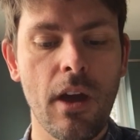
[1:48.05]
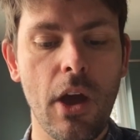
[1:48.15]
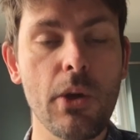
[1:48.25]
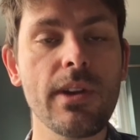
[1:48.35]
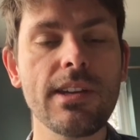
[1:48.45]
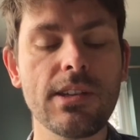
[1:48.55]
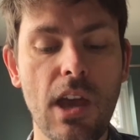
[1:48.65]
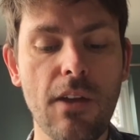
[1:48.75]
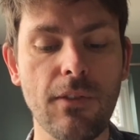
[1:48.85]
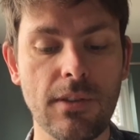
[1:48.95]
Only
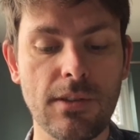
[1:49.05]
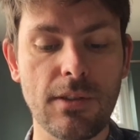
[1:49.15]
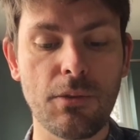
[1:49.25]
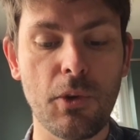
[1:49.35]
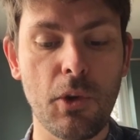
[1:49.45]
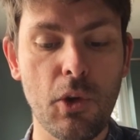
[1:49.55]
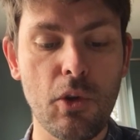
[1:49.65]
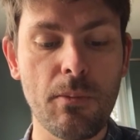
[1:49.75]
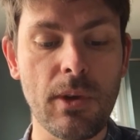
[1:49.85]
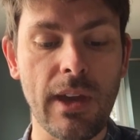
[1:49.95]
servants through
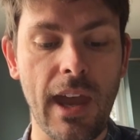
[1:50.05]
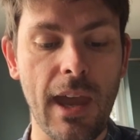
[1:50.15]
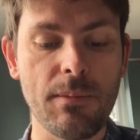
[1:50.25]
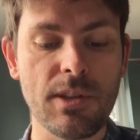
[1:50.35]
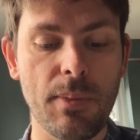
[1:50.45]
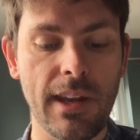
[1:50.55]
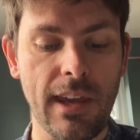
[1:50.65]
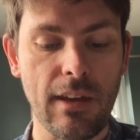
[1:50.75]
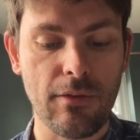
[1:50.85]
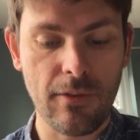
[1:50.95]
whom you came to
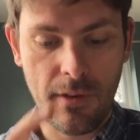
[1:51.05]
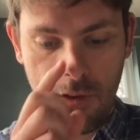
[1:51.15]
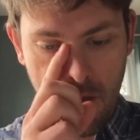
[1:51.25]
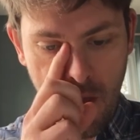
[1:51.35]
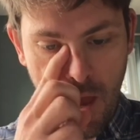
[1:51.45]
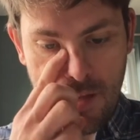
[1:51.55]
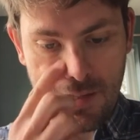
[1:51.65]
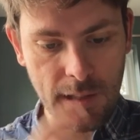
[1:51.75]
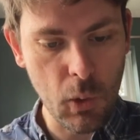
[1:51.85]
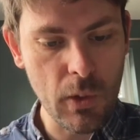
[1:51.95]
believe, as
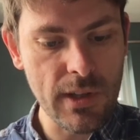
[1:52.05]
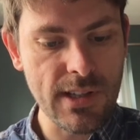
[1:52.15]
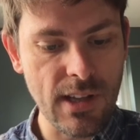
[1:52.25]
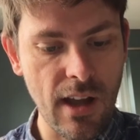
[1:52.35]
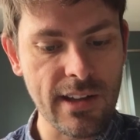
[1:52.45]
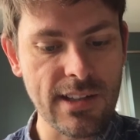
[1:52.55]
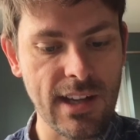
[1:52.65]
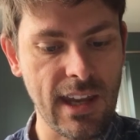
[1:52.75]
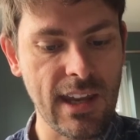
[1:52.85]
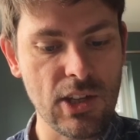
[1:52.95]
the Lord assigned to
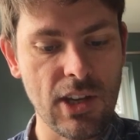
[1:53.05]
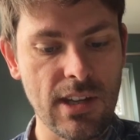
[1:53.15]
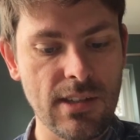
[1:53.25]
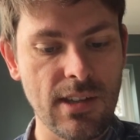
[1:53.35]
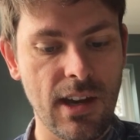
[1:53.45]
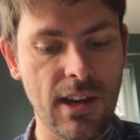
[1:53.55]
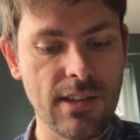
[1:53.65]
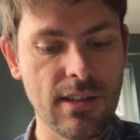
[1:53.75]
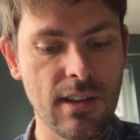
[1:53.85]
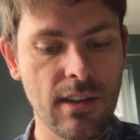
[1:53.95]
each his
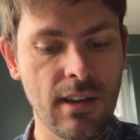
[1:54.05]
task.